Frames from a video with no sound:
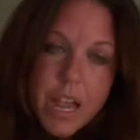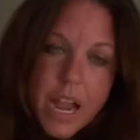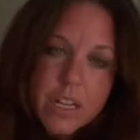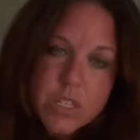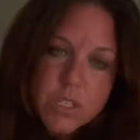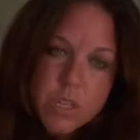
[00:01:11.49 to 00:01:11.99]

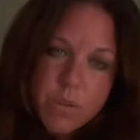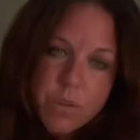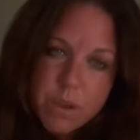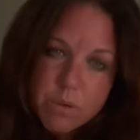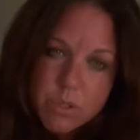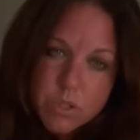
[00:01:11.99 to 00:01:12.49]
I just thought
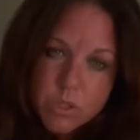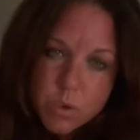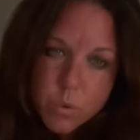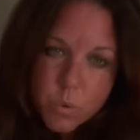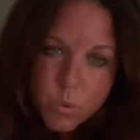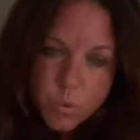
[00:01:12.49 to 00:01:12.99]
that was
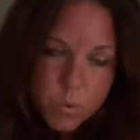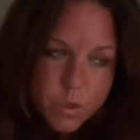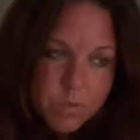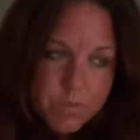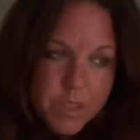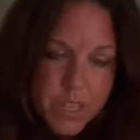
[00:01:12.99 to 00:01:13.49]
so
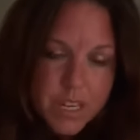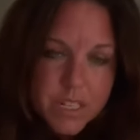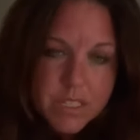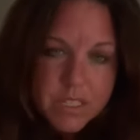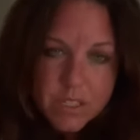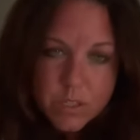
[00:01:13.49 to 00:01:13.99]
cool, and
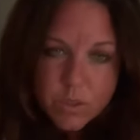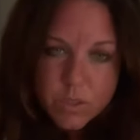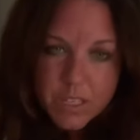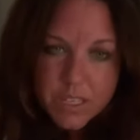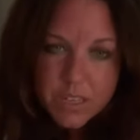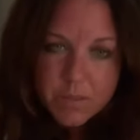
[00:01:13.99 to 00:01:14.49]
it's
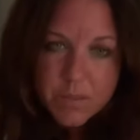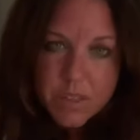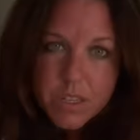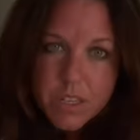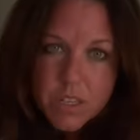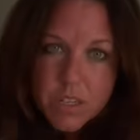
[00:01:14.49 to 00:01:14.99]
literally
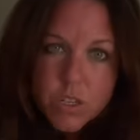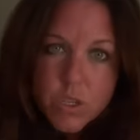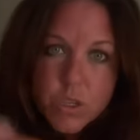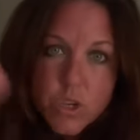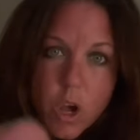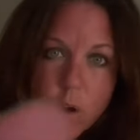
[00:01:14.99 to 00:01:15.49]

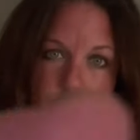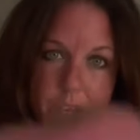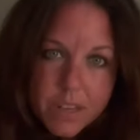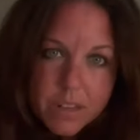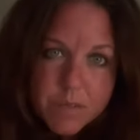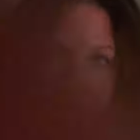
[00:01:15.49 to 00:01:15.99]

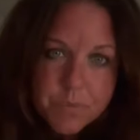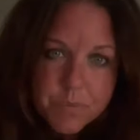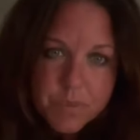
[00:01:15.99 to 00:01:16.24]
showing